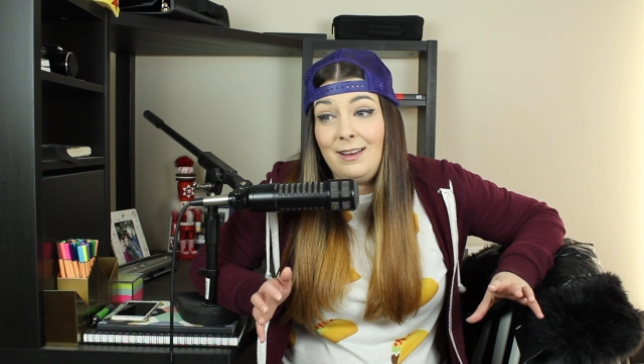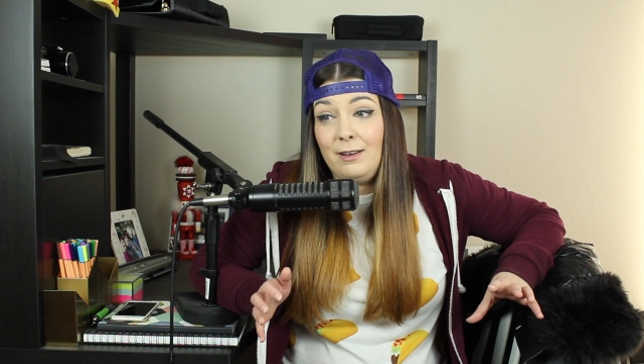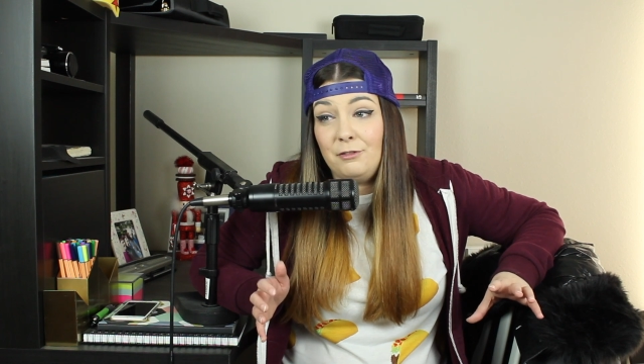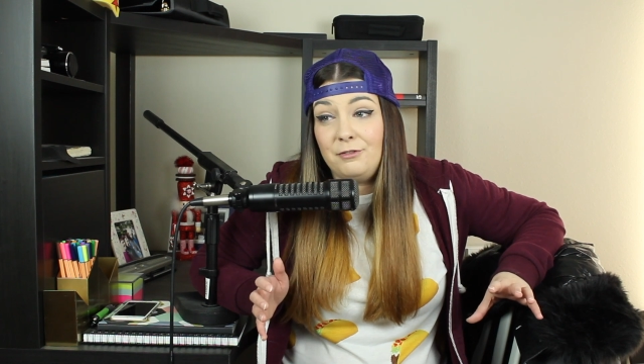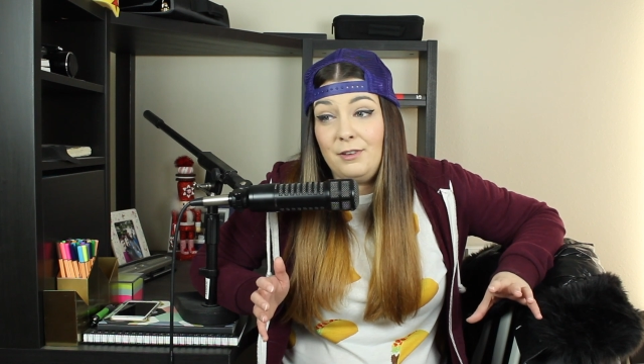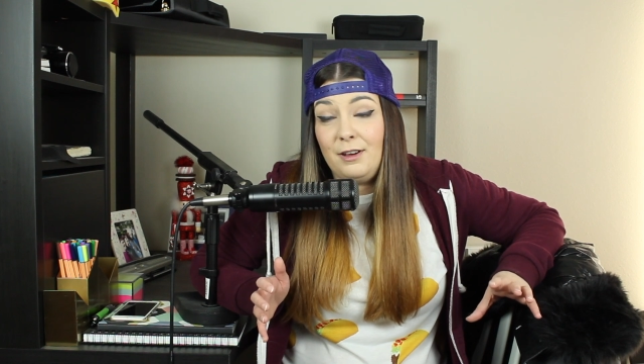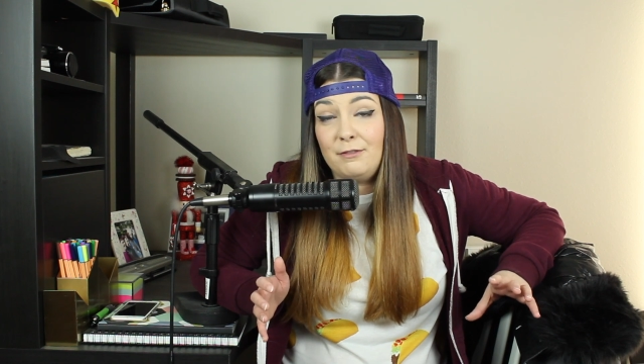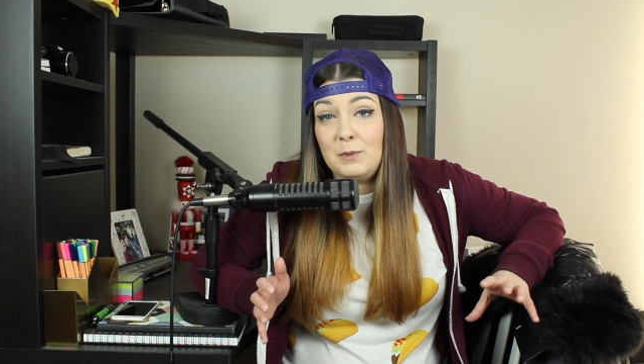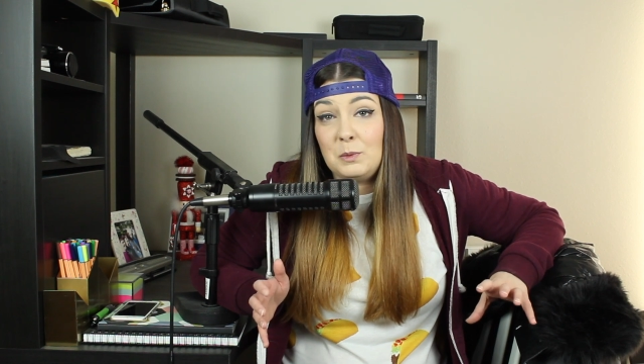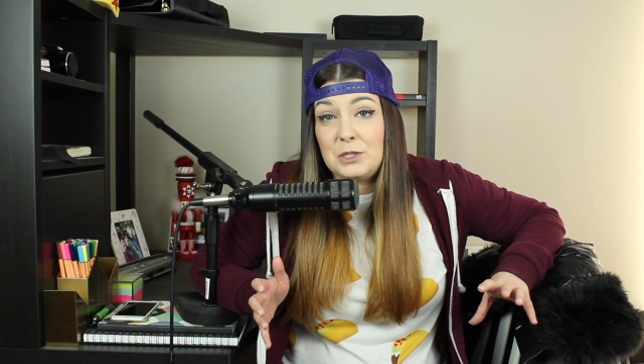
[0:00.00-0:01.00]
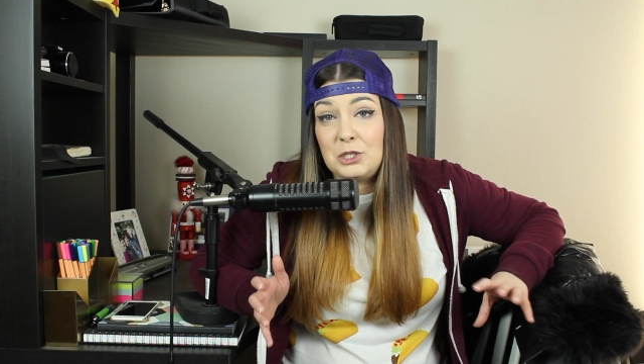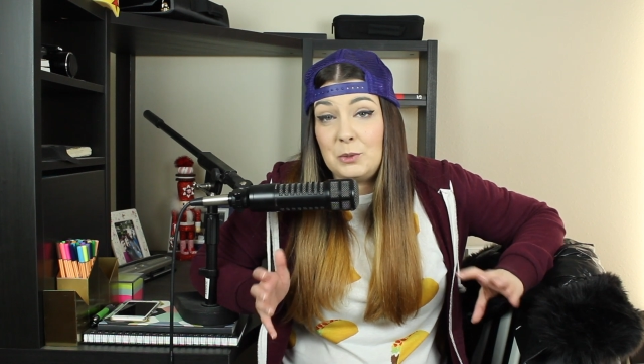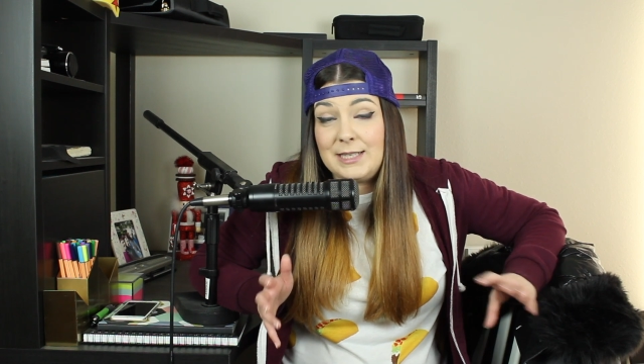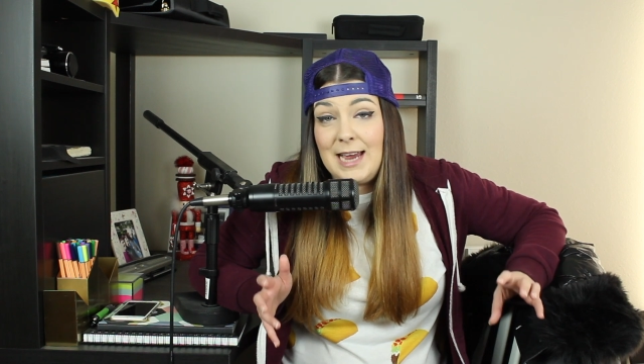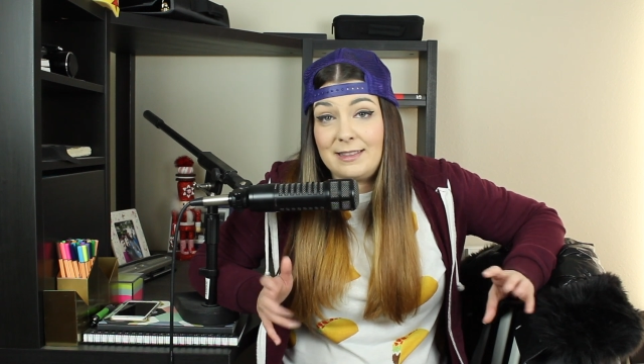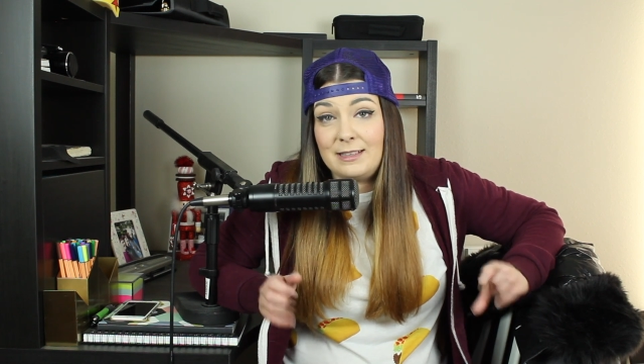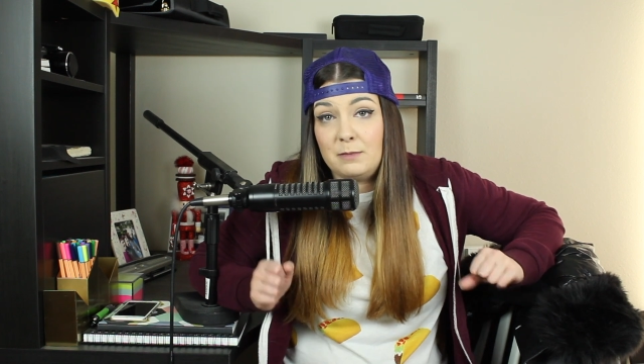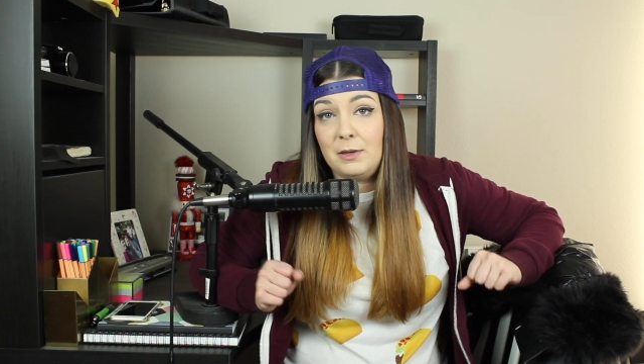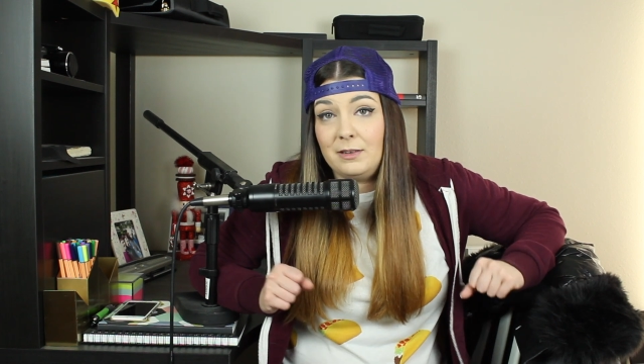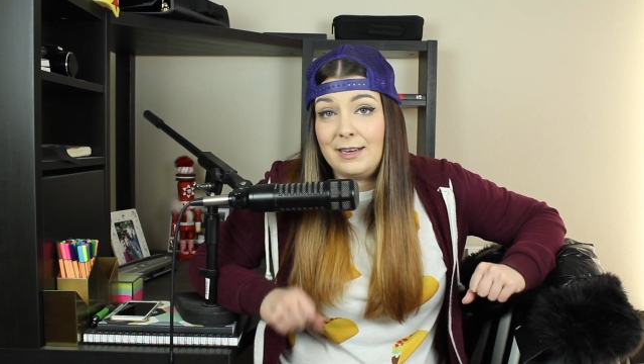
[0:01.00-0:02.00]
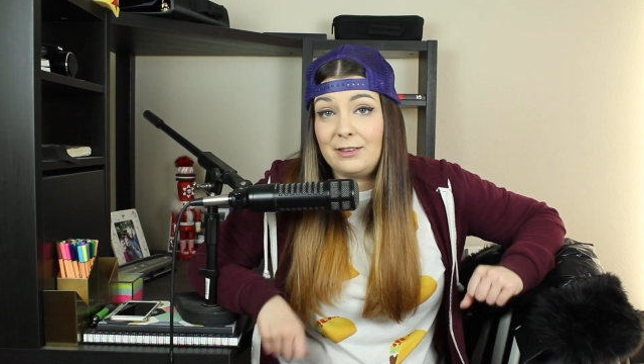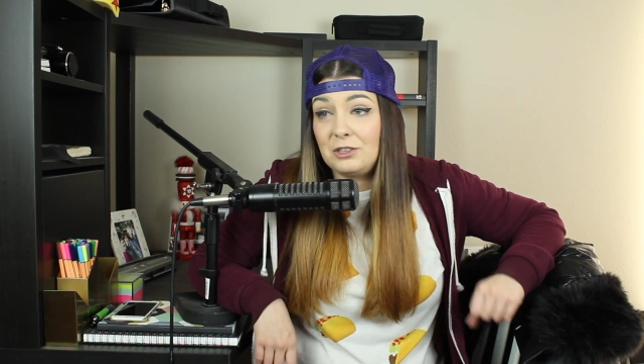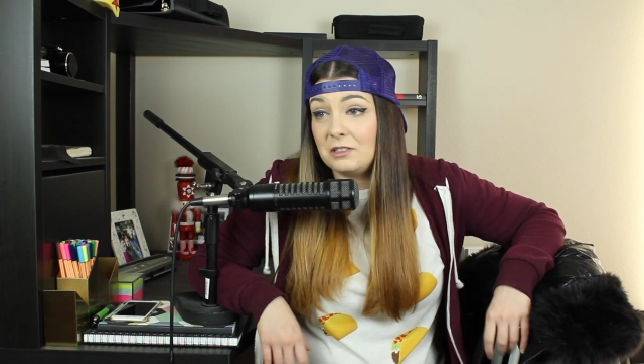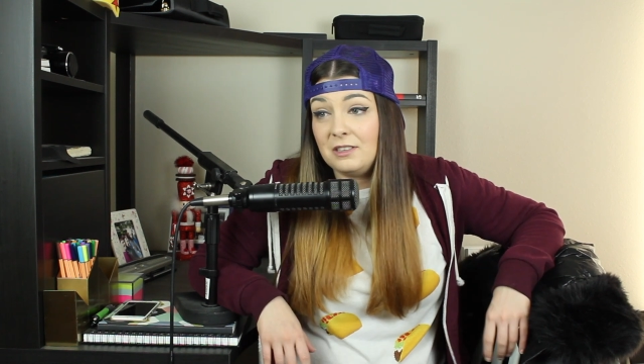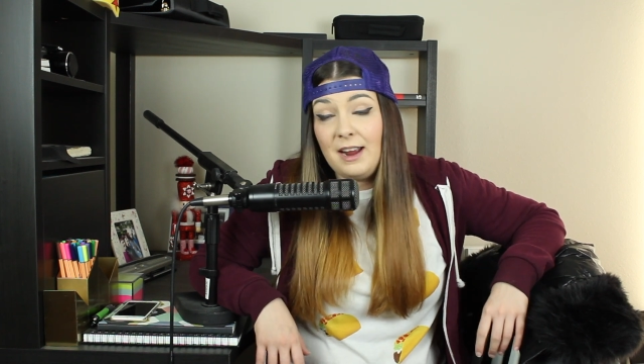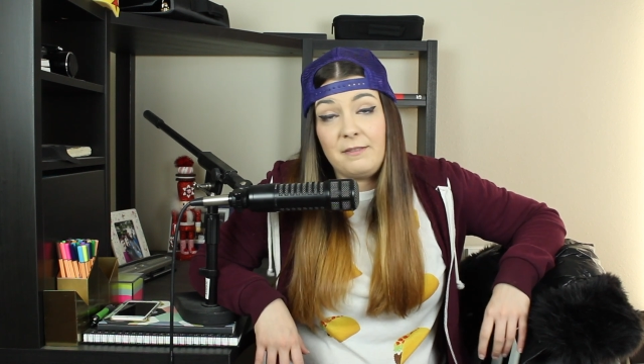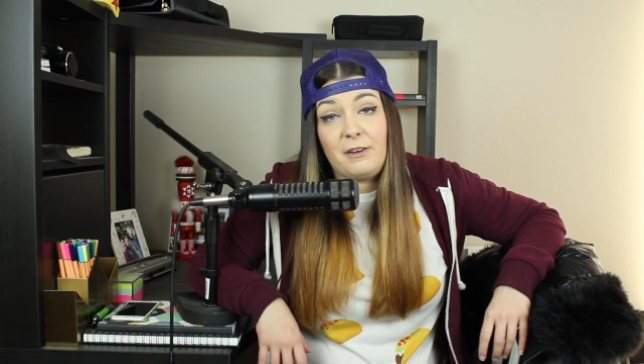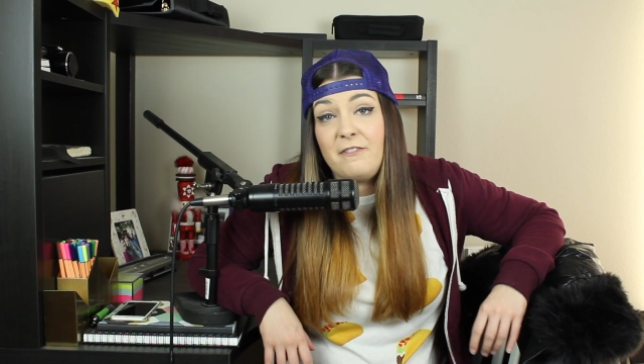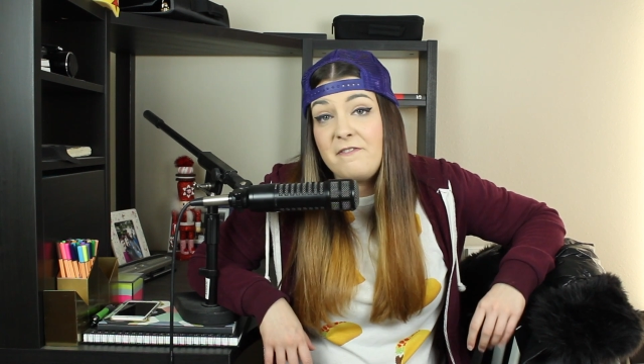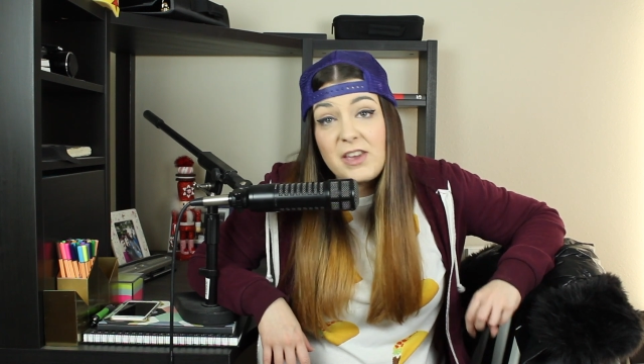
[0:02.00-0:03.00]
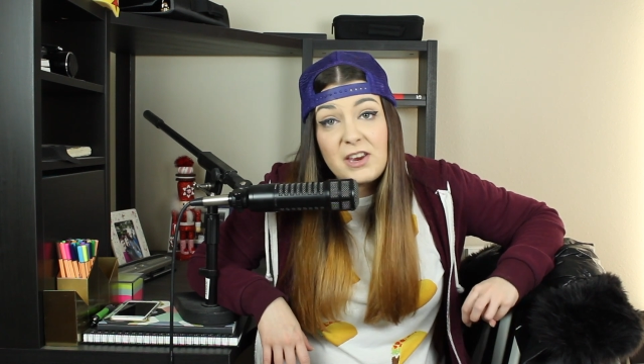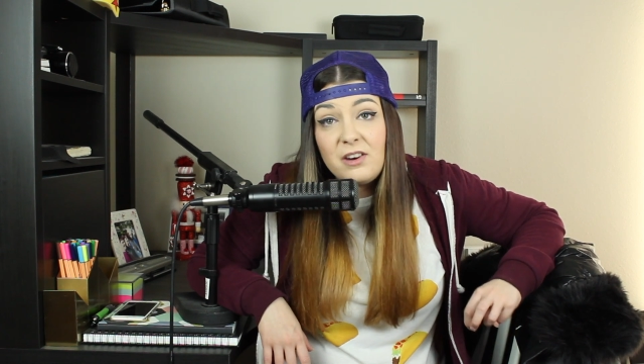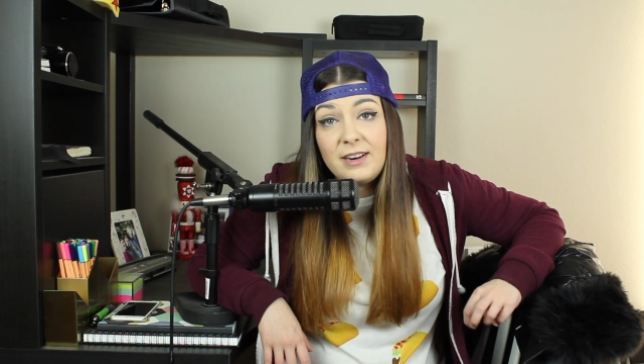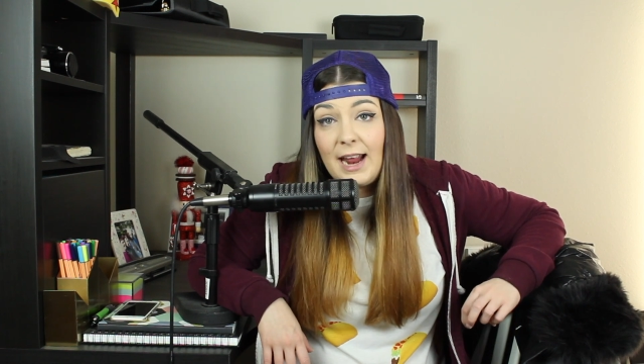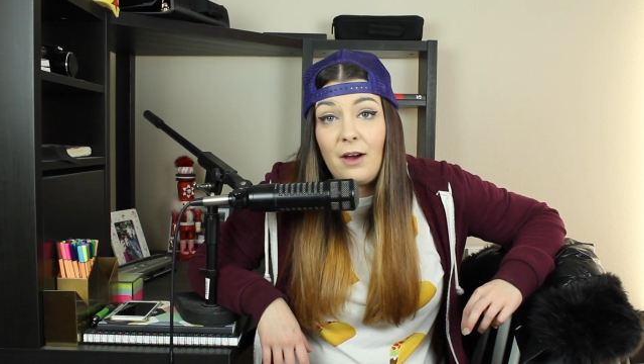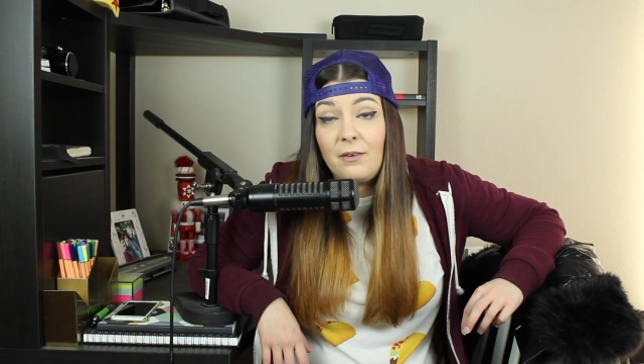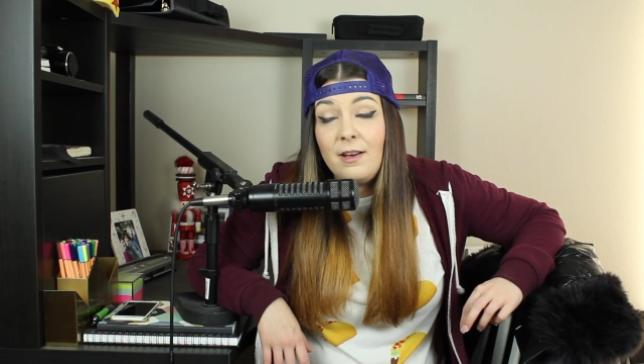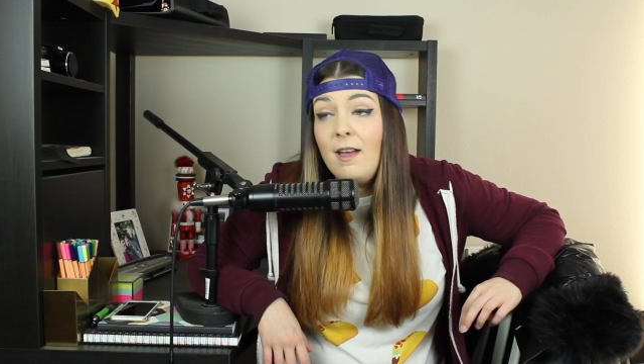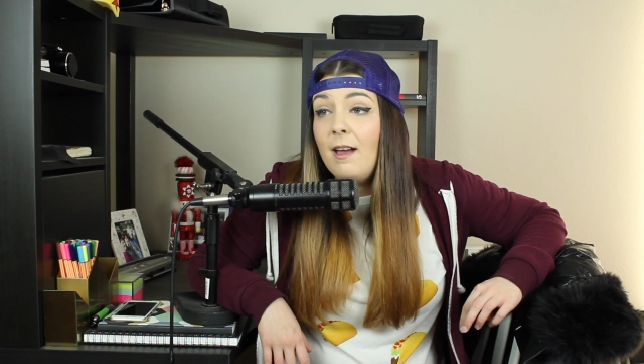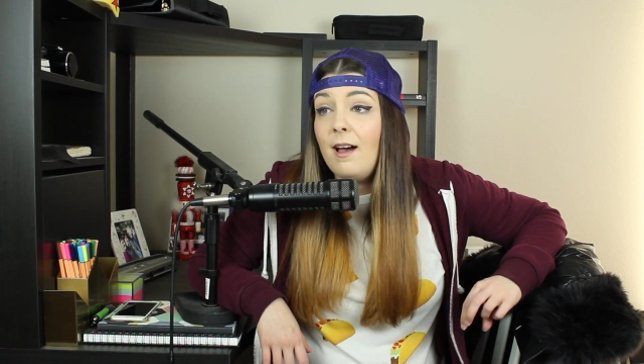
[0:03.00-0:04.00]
of mutants to attack this building, and they're just going to have to figure it out.